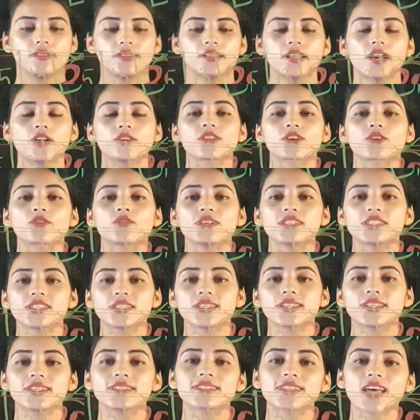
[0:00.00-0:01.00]
Now the
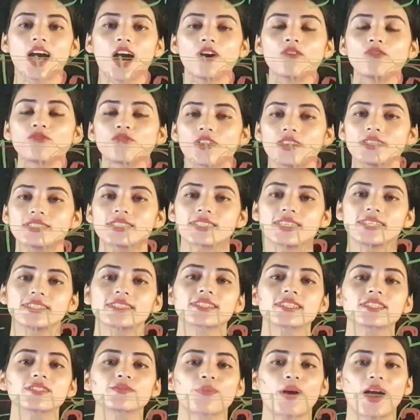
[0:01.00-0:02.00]
question is, how fast
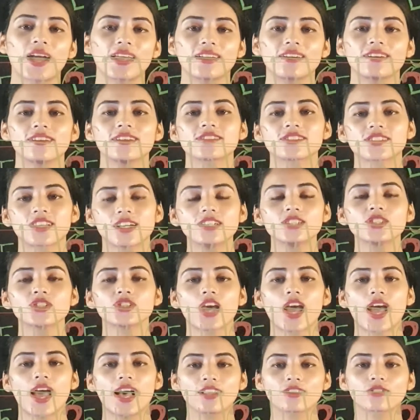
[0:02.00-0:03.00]
is this binary search
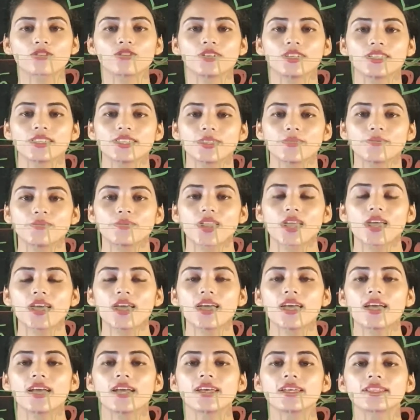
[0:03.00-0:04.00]
algorithm?
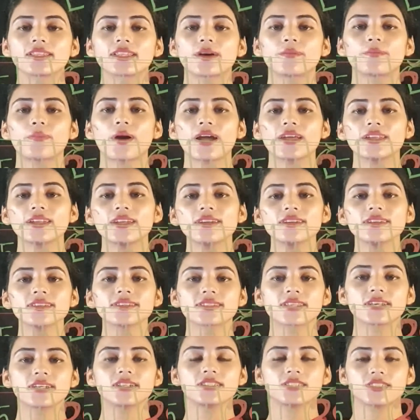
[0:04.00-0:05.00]
The binary
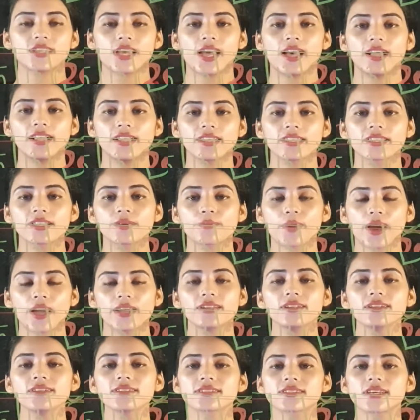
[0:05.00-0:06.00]
search in the
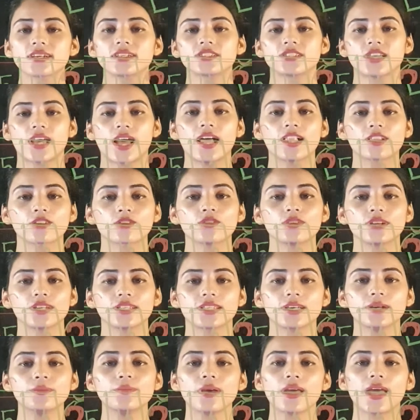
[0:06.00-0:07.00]
binary search
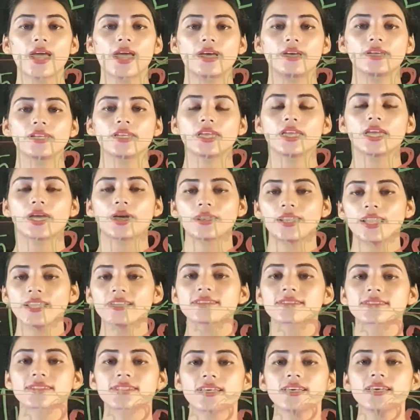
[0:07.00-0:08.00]
algorithm,
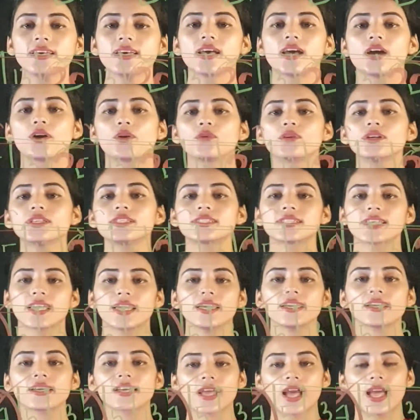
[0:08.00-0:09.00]
let's say we
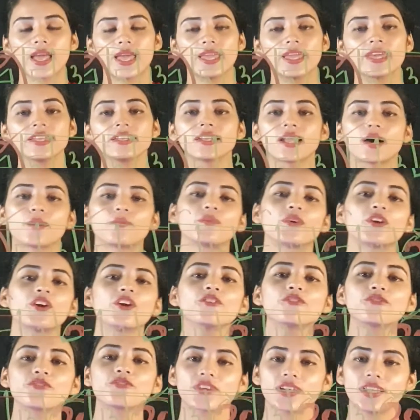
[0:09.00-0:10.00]
take n number
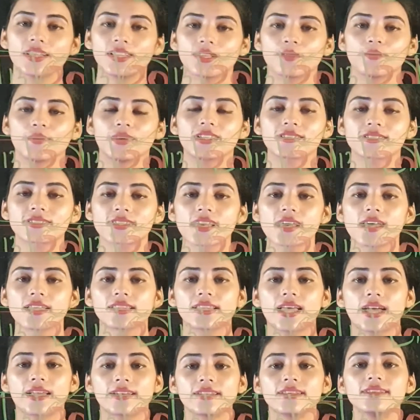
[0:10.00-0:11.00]
of elements,
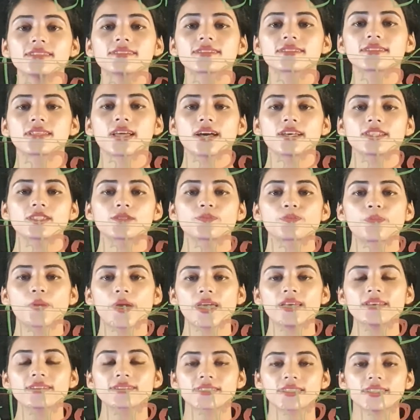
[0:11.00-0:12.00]
that is, the
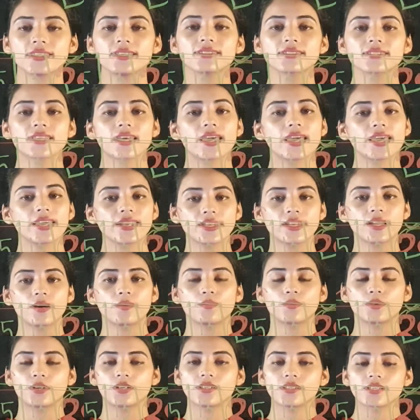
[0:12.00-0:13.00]
space is n
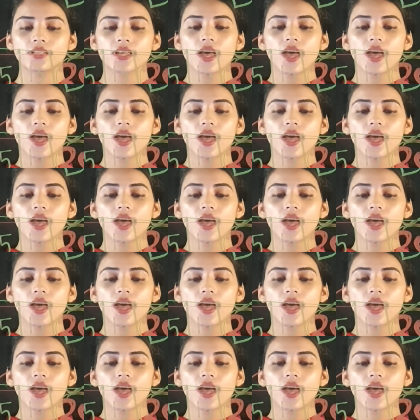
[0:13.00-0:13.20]
numbers,